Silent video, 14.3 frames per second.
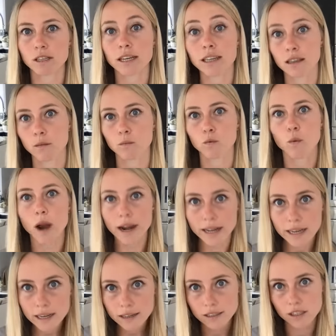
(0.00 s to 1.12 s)
and get them
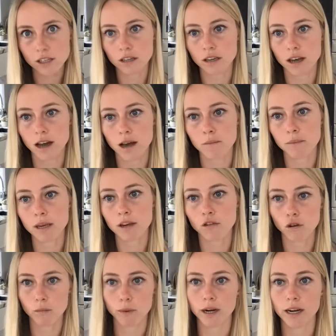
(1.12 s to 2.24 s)
ready to um, be
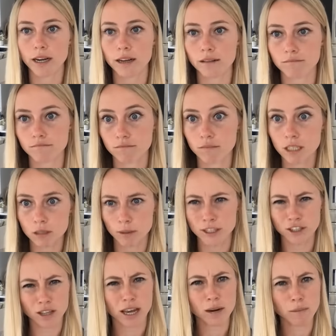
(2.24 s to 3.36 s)
incorporating,
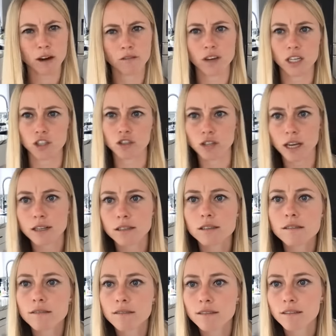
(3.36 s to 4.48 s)
especially that amount of exercise.